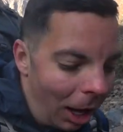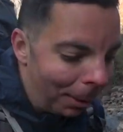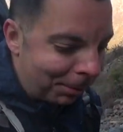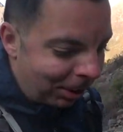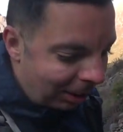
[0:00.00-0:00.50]
up
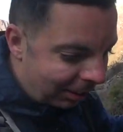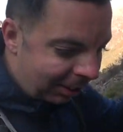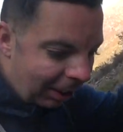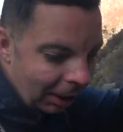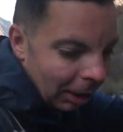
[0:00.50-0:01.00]
to this
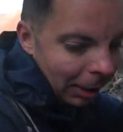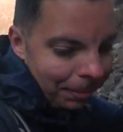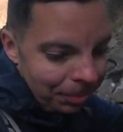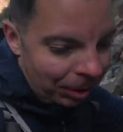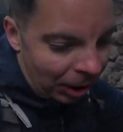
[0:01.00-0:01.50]

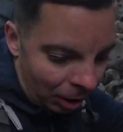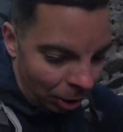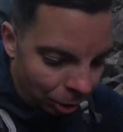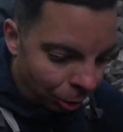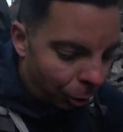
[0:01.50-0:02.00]

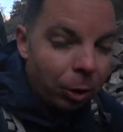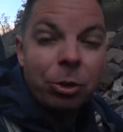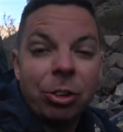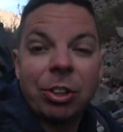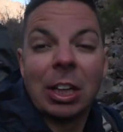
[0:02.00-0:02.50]

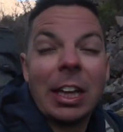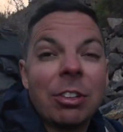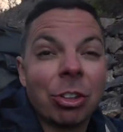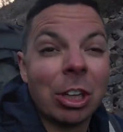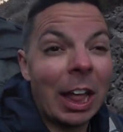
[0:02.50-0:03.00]
gorgeous
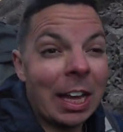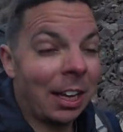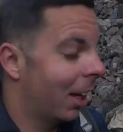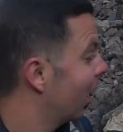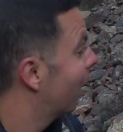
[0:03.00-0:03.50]
glacier lake.
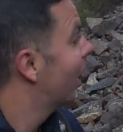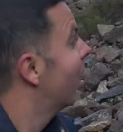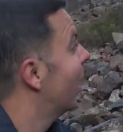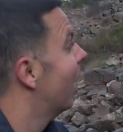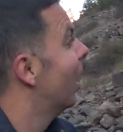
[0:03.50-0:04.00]

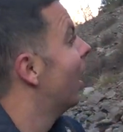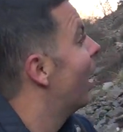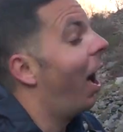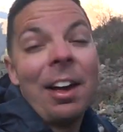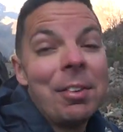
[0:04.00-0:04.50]

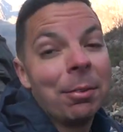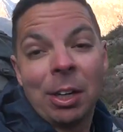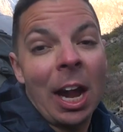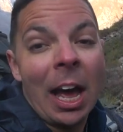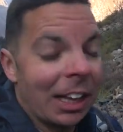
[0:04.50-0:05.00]
I've never
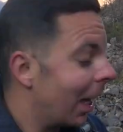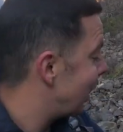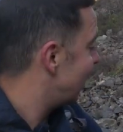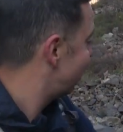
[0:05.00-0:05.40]
done a hike like this,